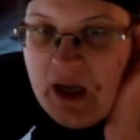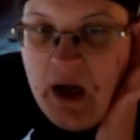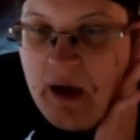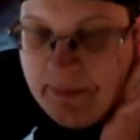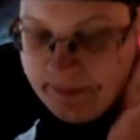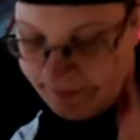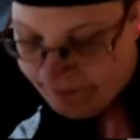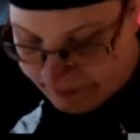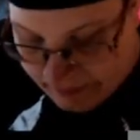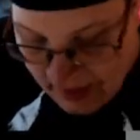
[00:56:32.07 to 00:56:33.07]
I
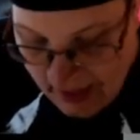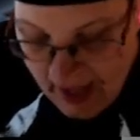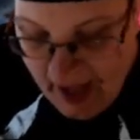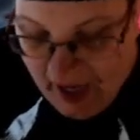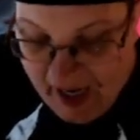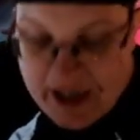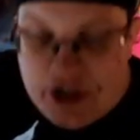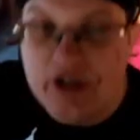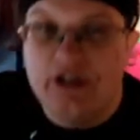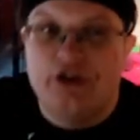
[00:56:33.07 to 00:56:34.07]

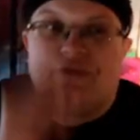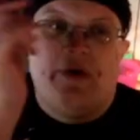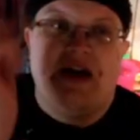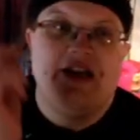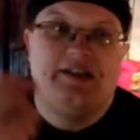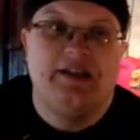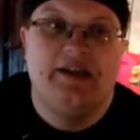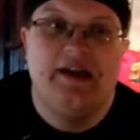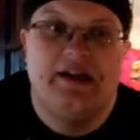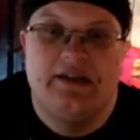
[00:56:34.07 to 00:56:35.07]
actually tried to
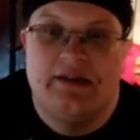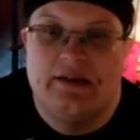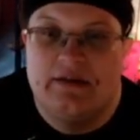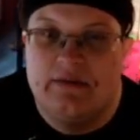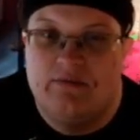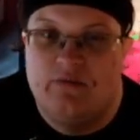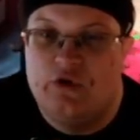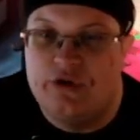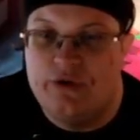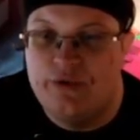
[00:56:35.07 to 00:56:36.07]
get
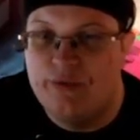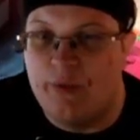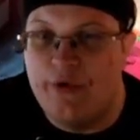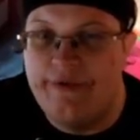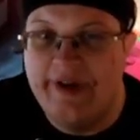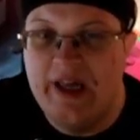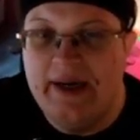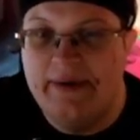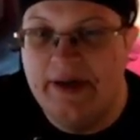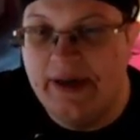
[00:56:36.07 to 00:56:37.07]
new movie
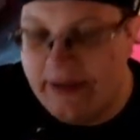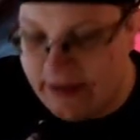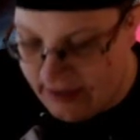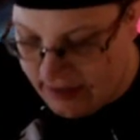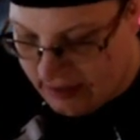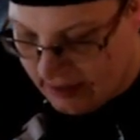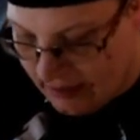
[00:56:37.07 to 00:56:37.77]
Ariel's,